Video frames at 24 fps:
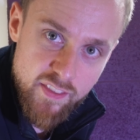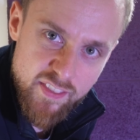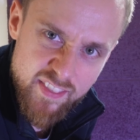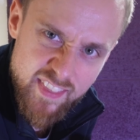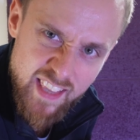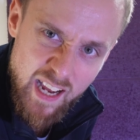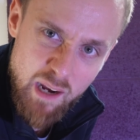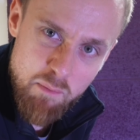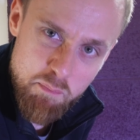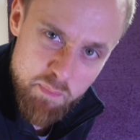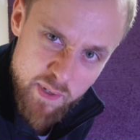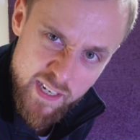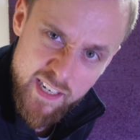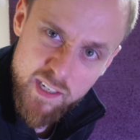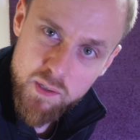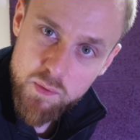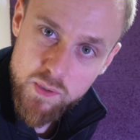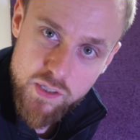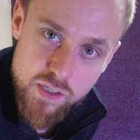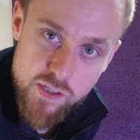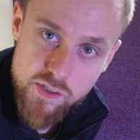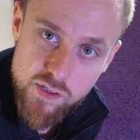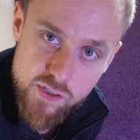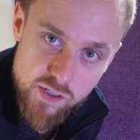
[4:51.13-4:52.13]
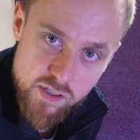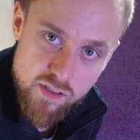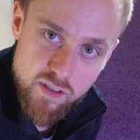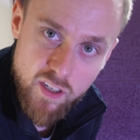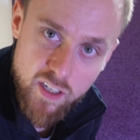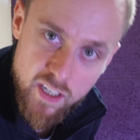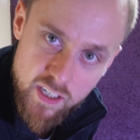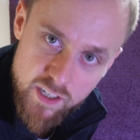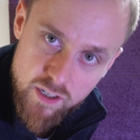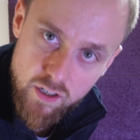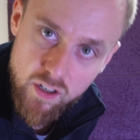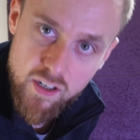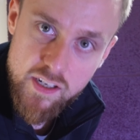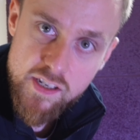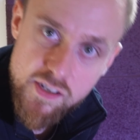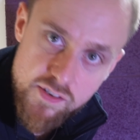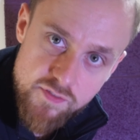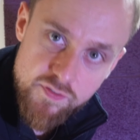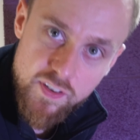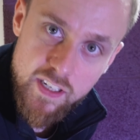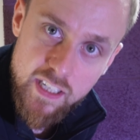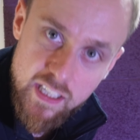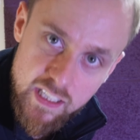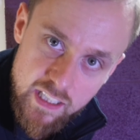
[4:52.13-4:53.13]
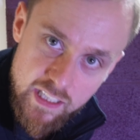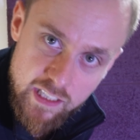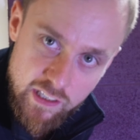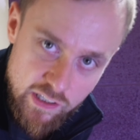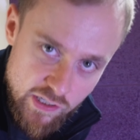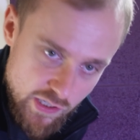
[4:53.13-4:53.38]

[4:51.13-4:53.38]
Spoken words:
that big, which is just like a nice feeling, I